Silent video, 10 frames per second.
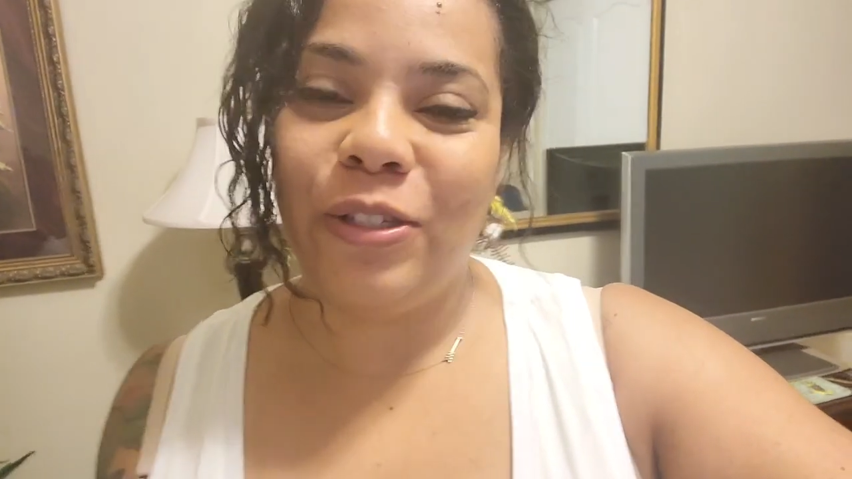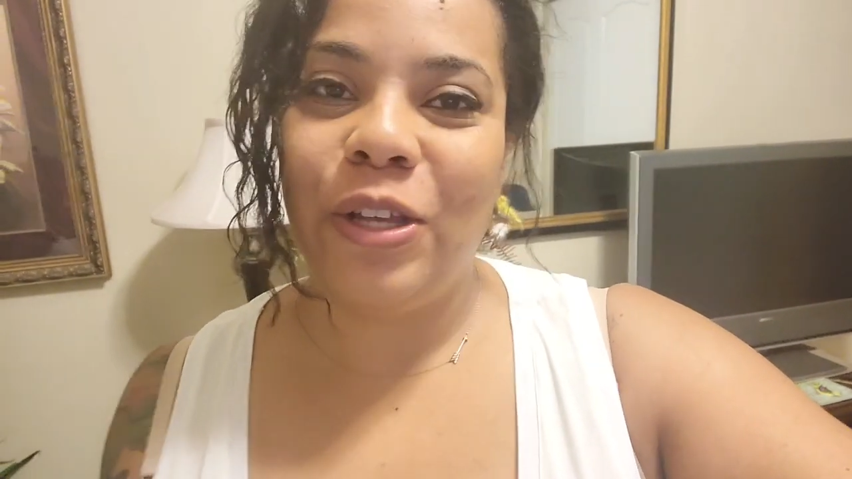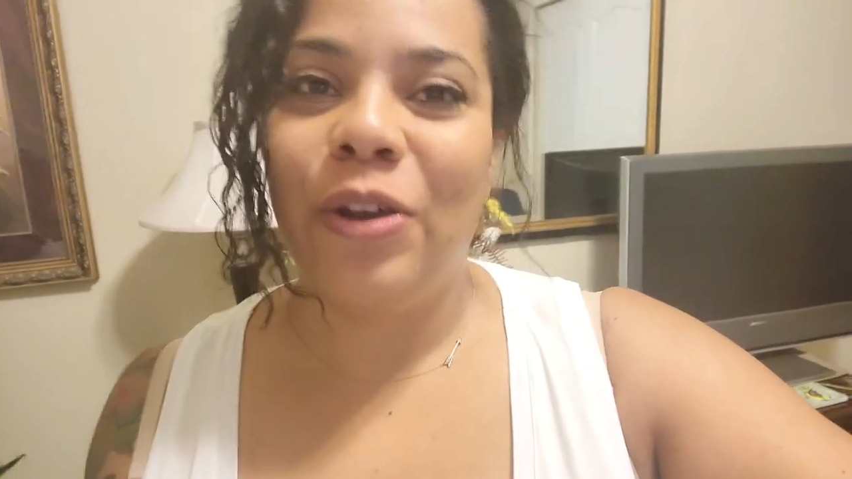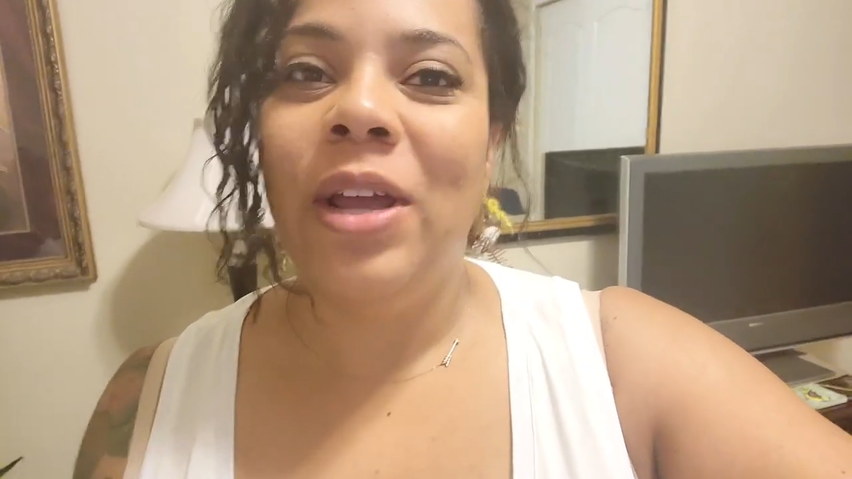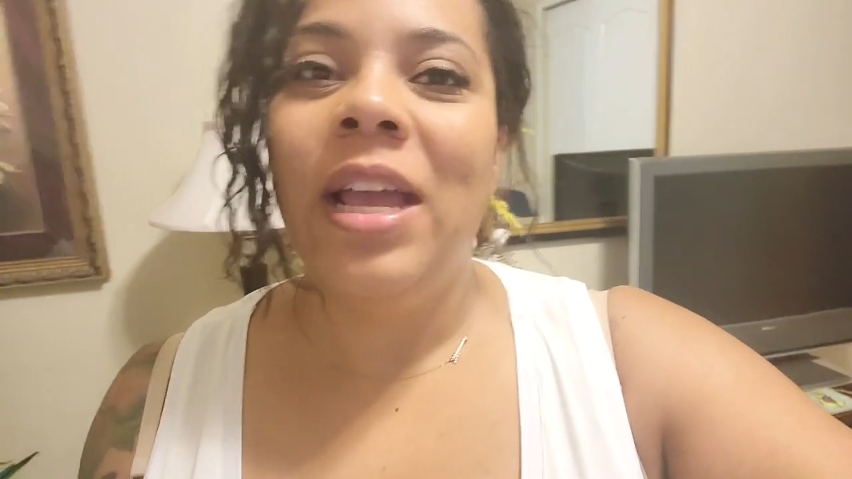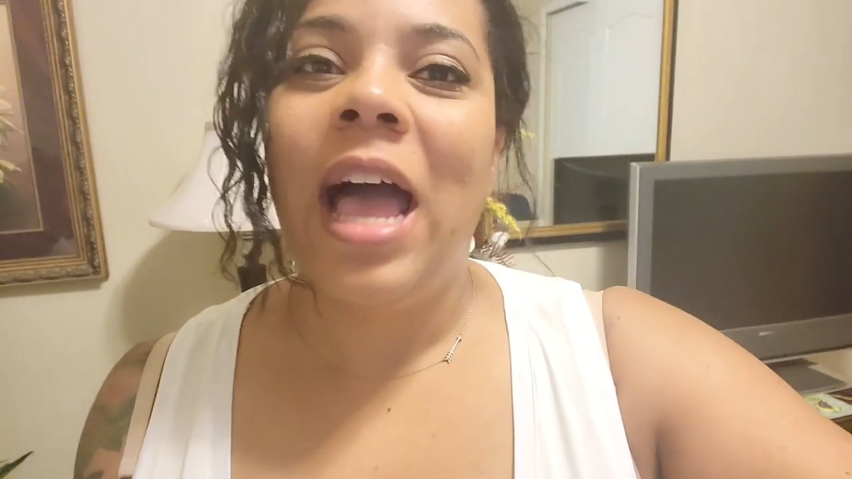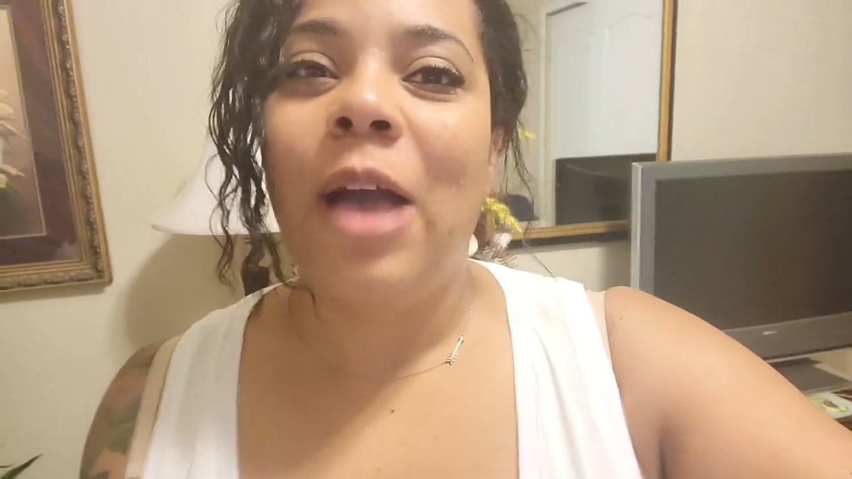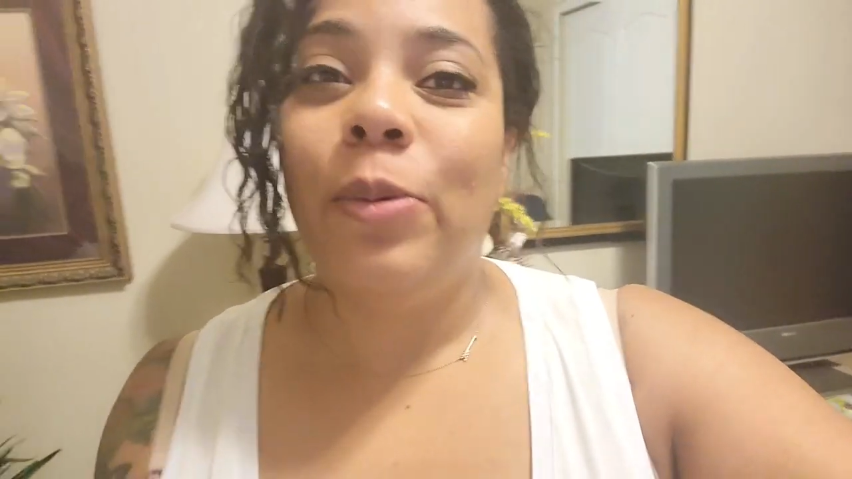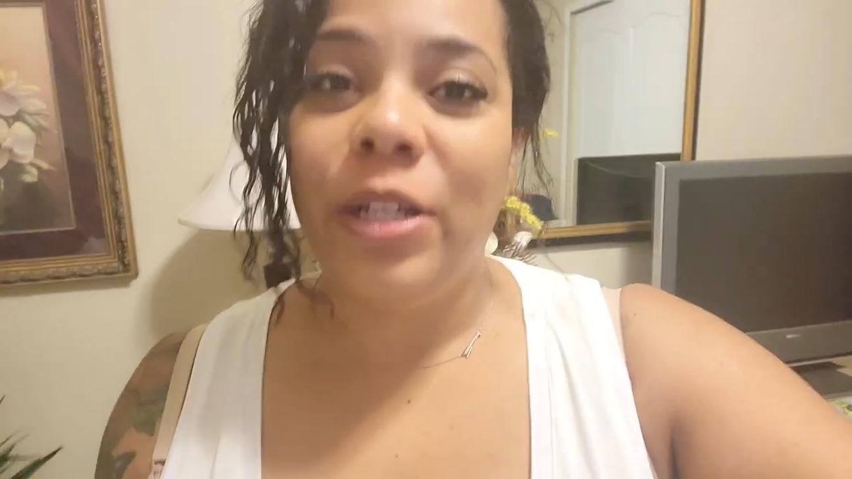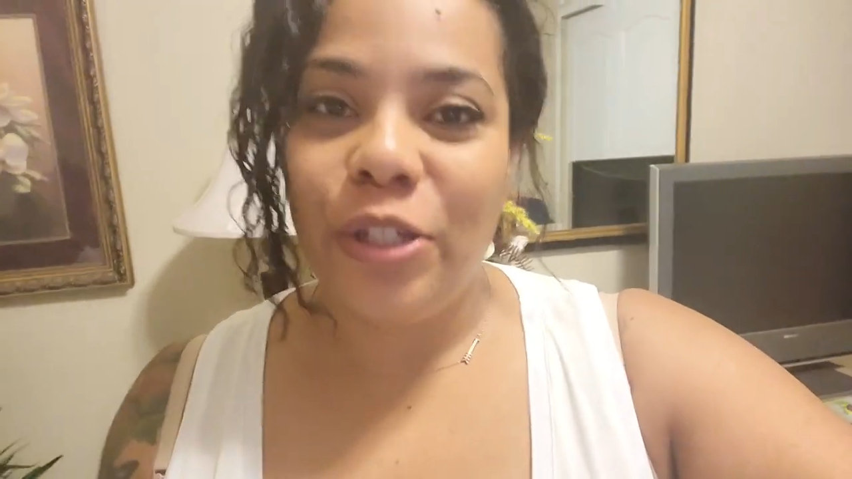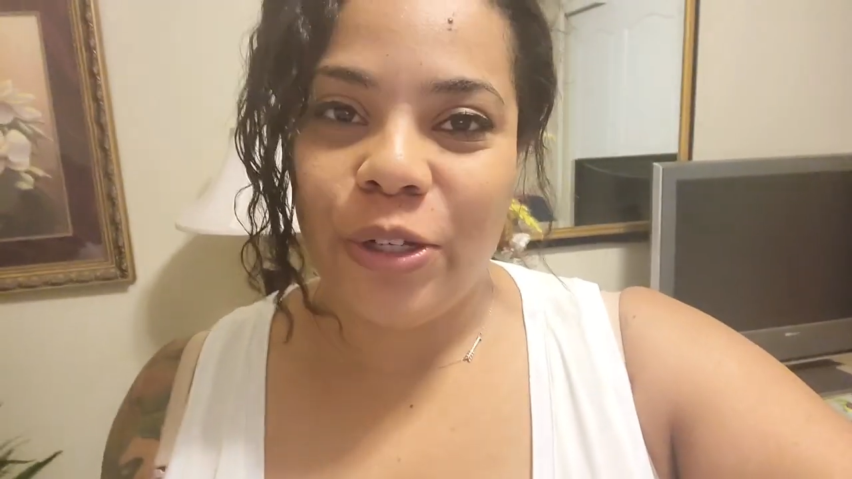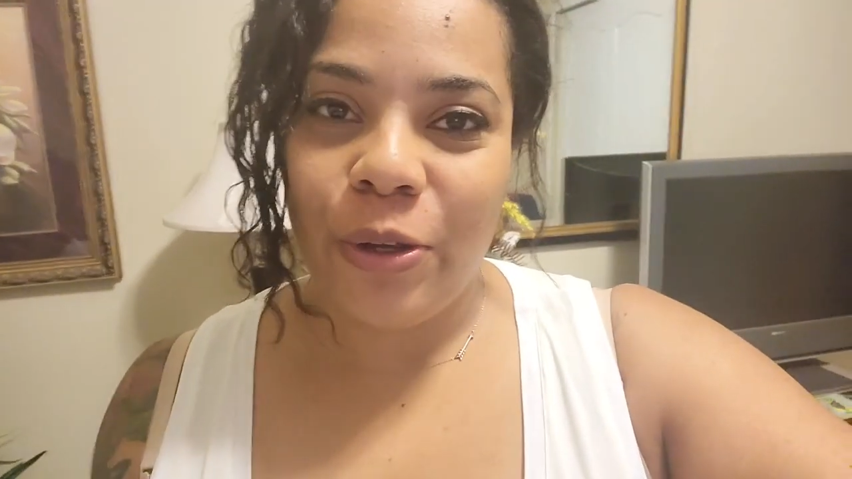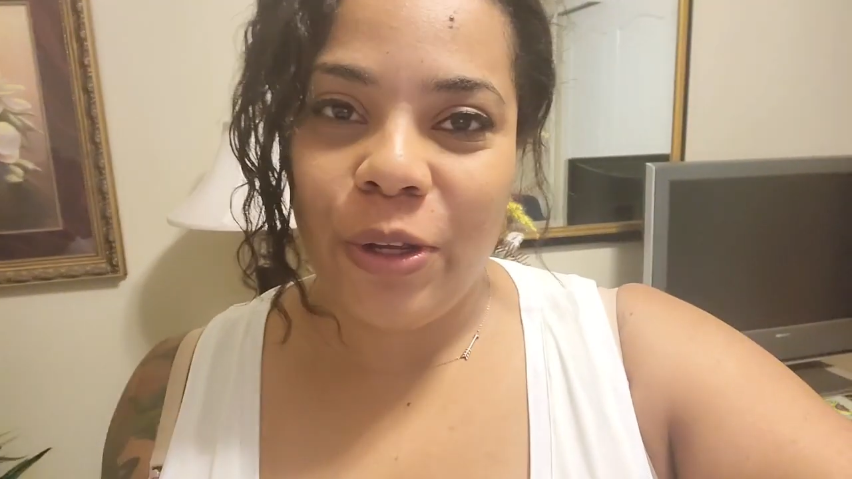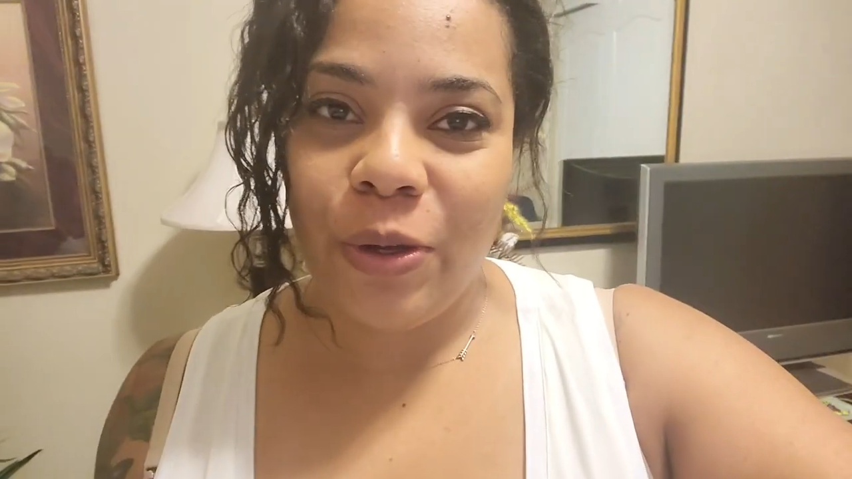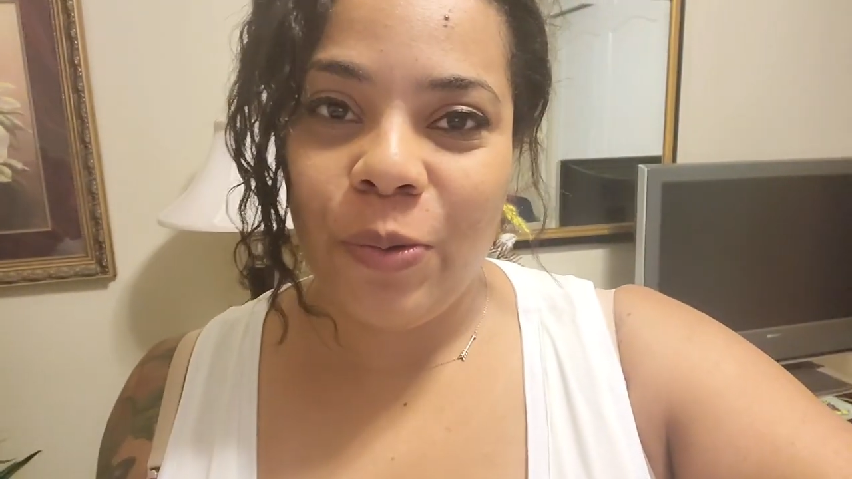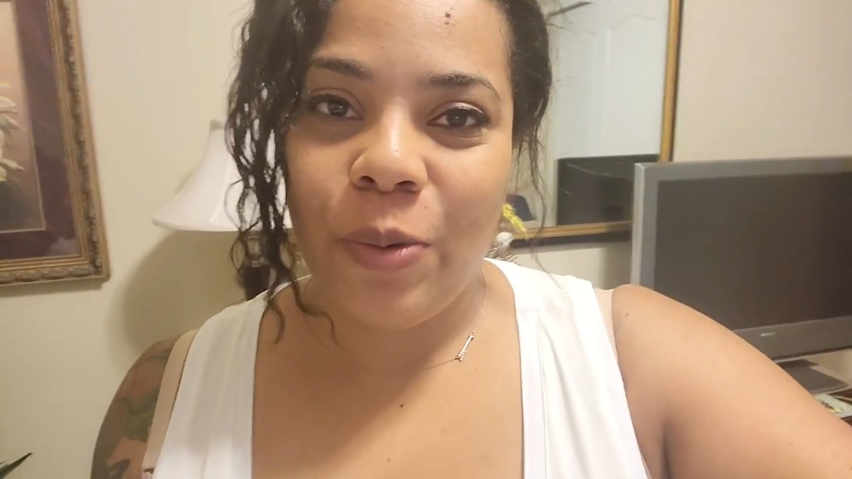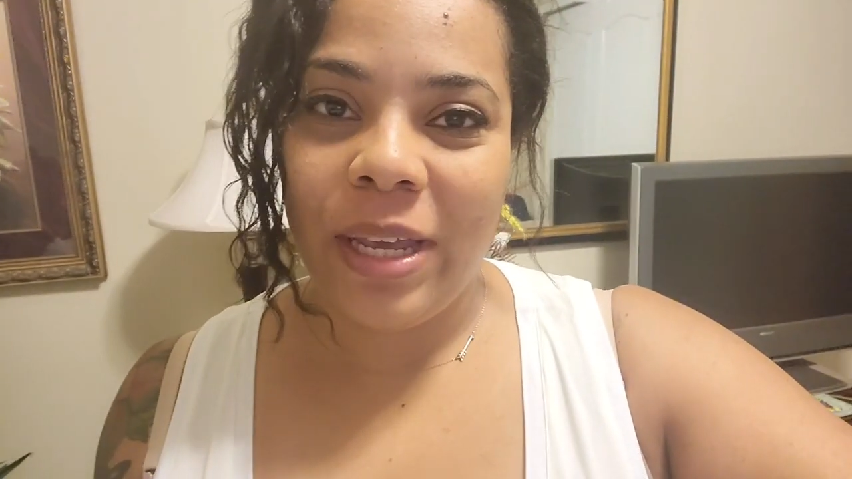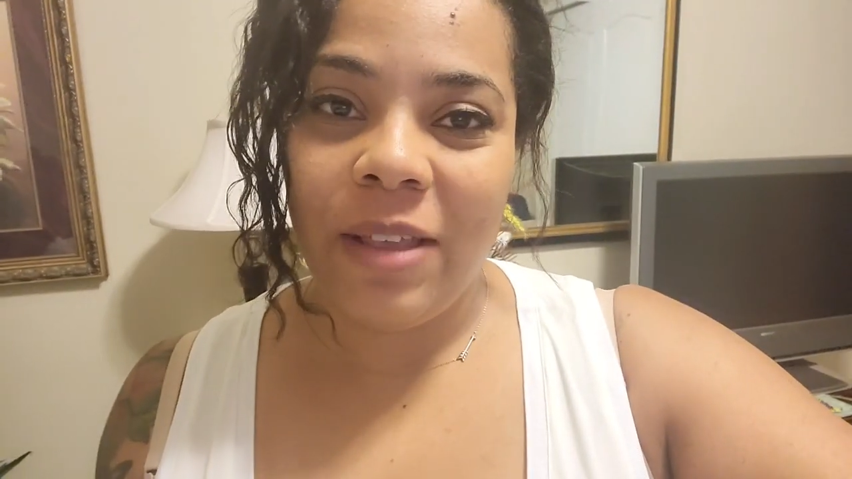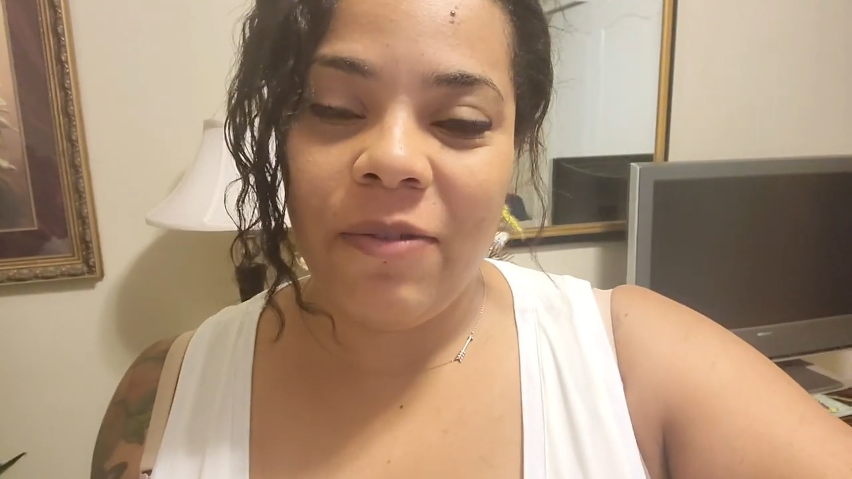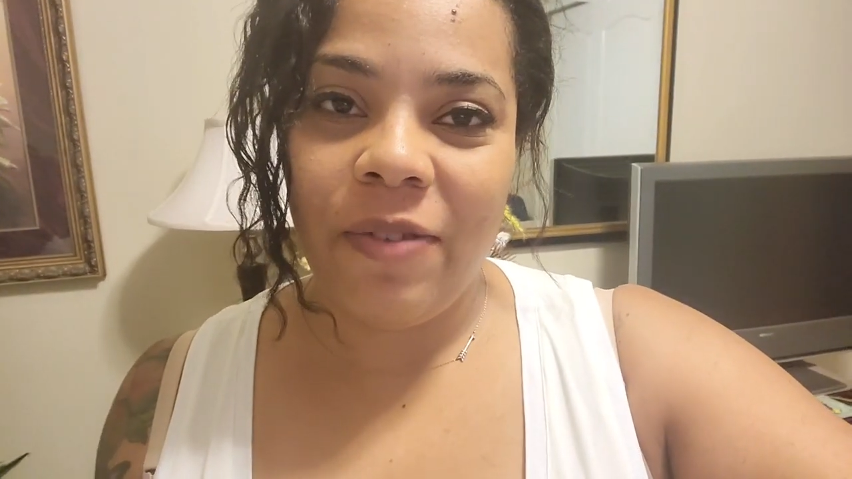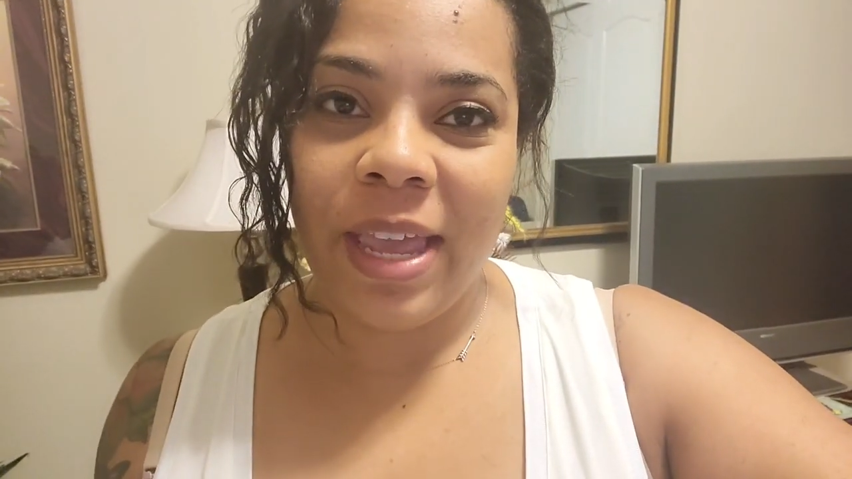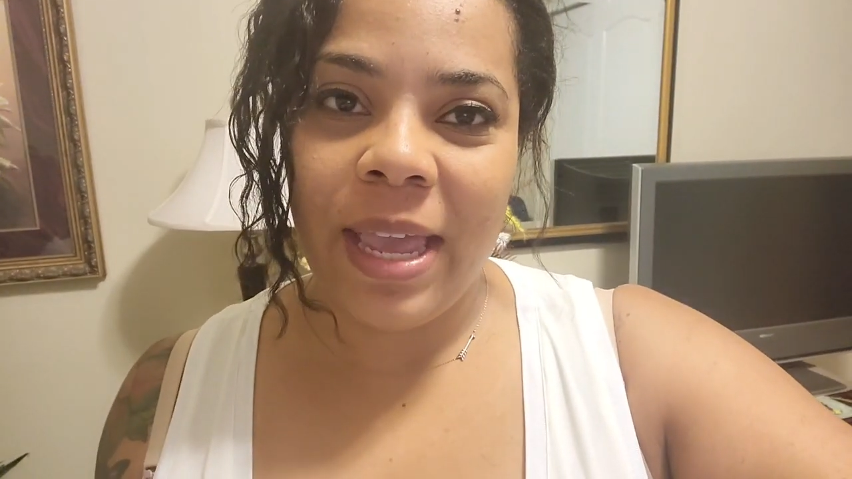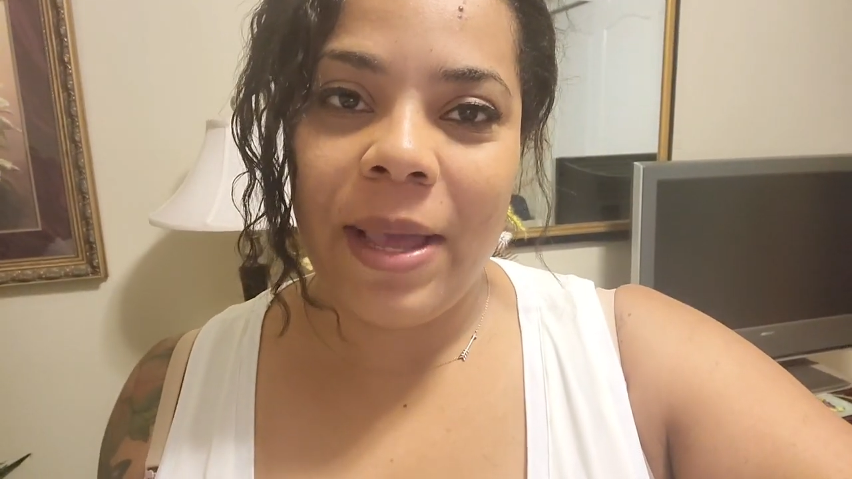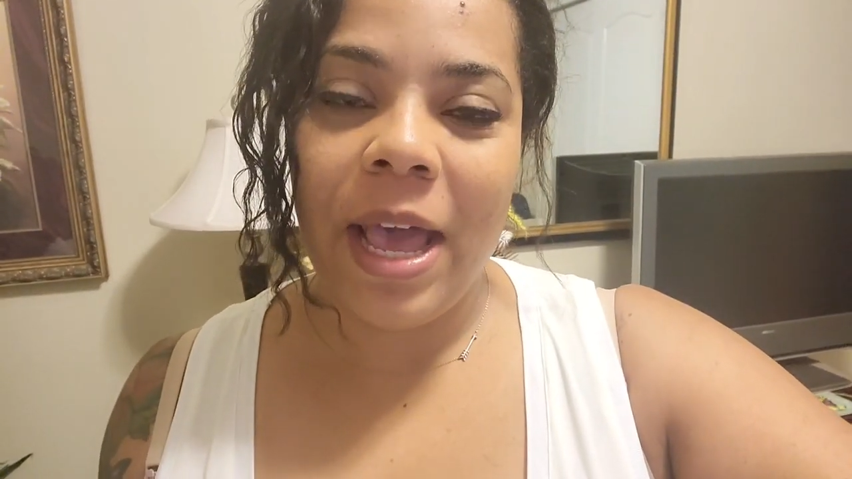So I want to show you what can fit.